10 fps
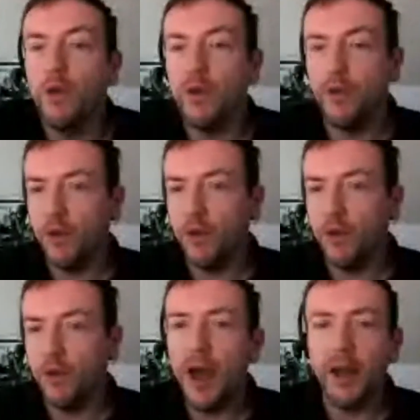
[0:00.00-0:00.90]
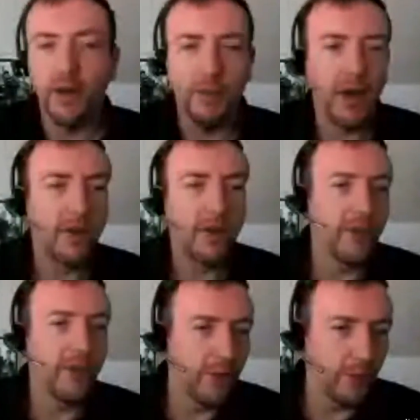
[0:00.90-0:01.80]
ought not to feel too bad
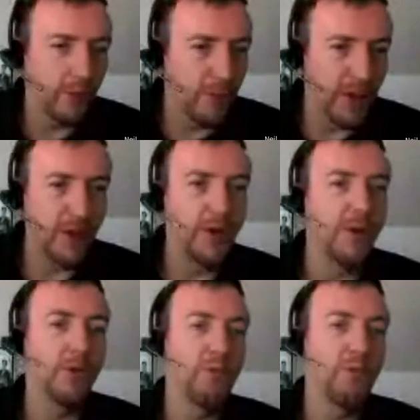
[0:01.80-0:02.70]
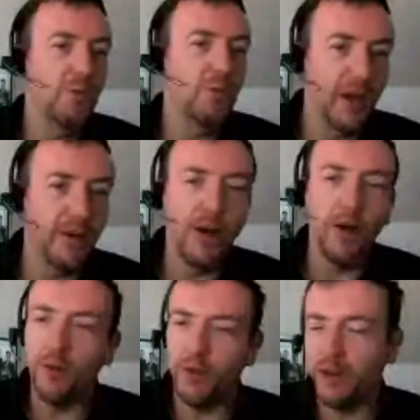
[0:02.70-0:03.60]
about ourselves when we do
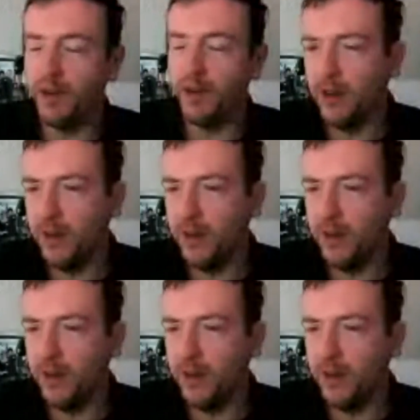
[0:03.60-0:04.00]
indulge.